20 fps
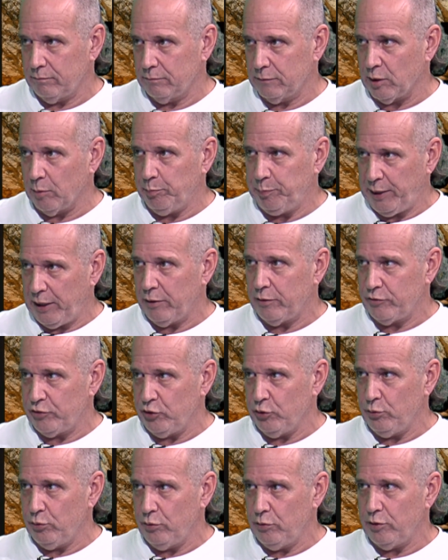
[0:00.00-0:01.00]
compared
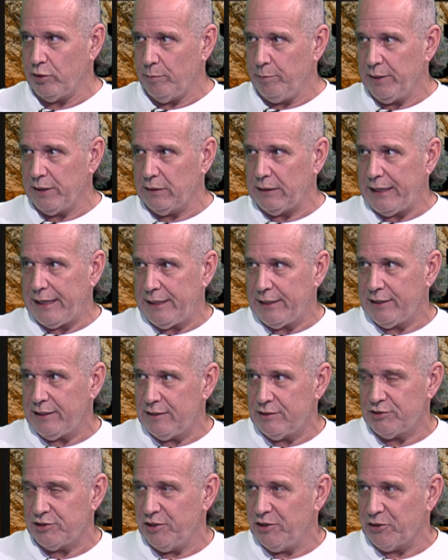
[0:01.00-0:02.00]
to the middle
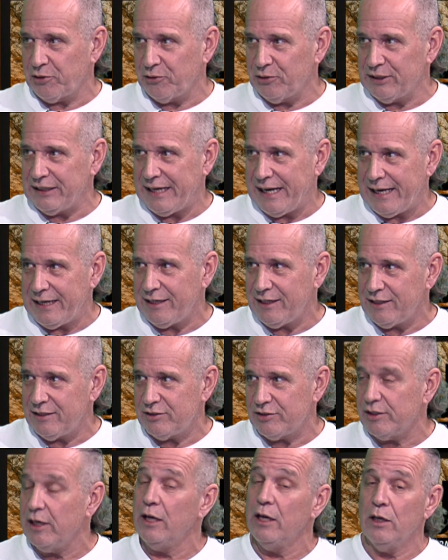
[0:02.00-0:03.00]
80s and the early
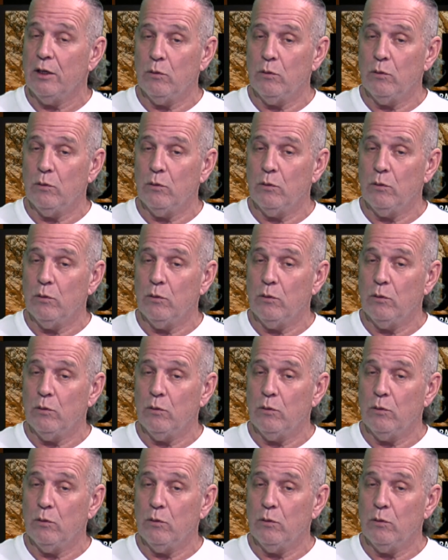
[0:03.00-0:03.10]
80s